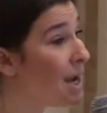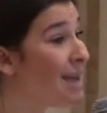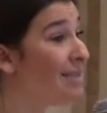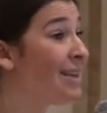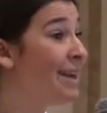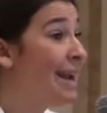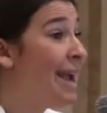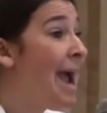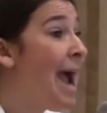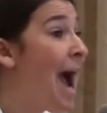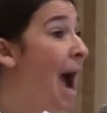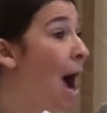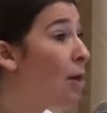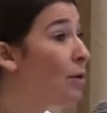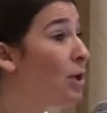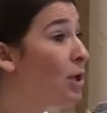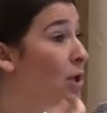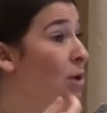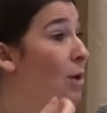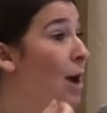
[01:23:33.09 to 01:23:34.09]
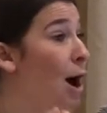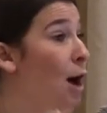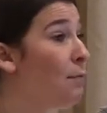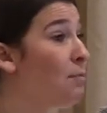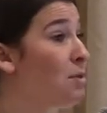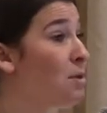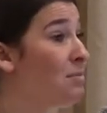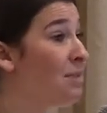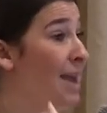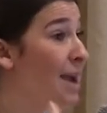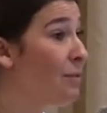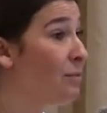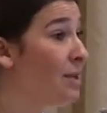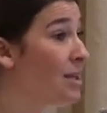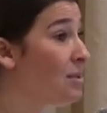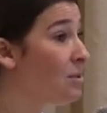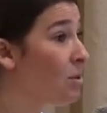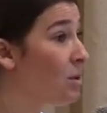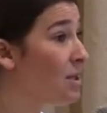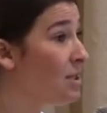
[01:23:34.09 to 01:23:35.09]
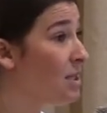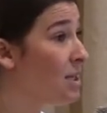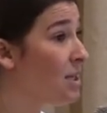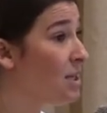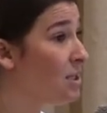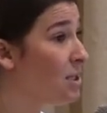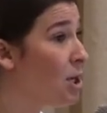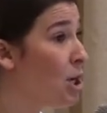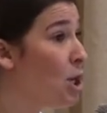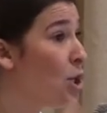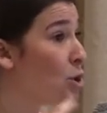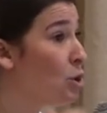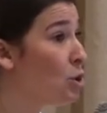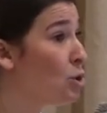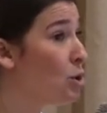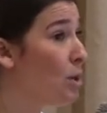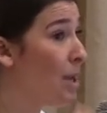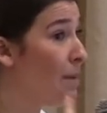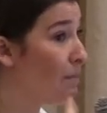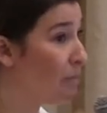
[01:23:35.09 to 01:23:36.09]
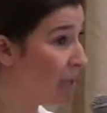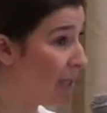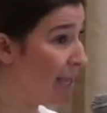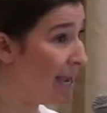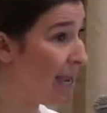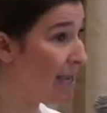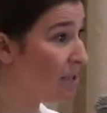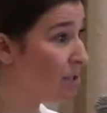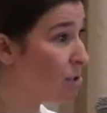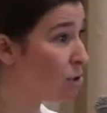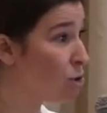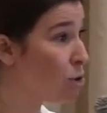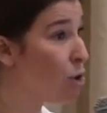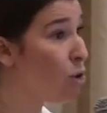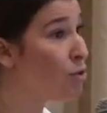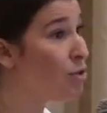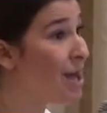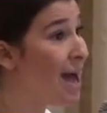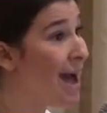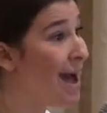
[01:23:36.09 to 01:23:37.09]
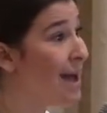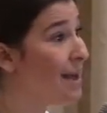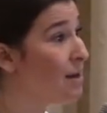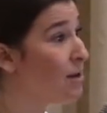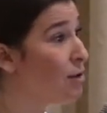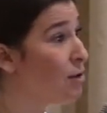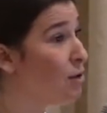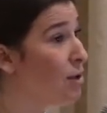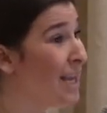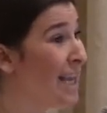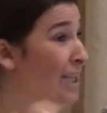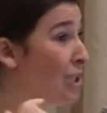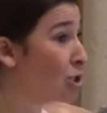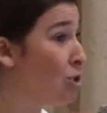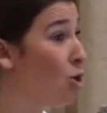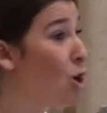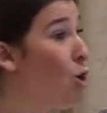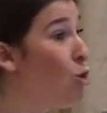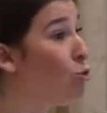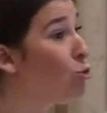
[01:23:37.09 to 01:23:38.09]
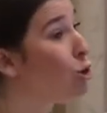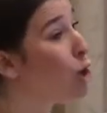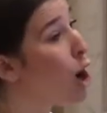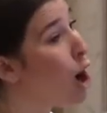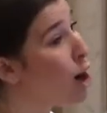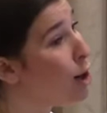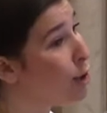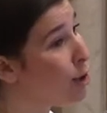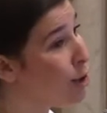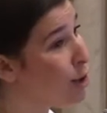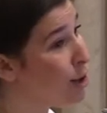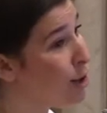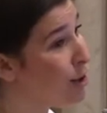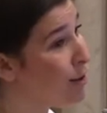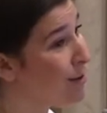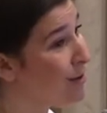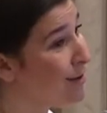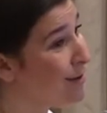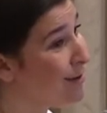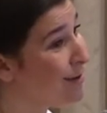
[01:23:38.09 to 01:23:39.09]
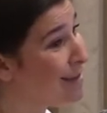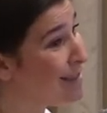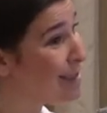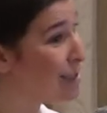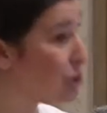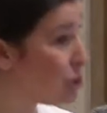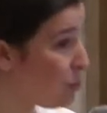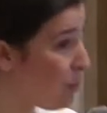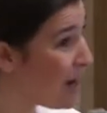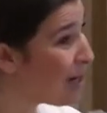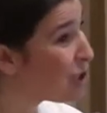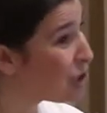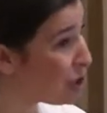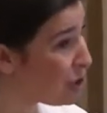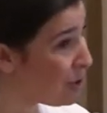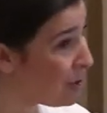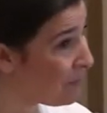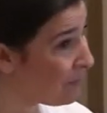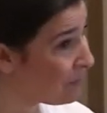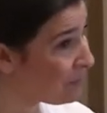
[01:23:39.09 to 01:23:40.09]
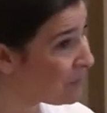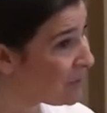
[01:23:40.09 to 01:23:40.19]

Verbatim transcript: and then how can you help them get resources in place so that it's no longer situational,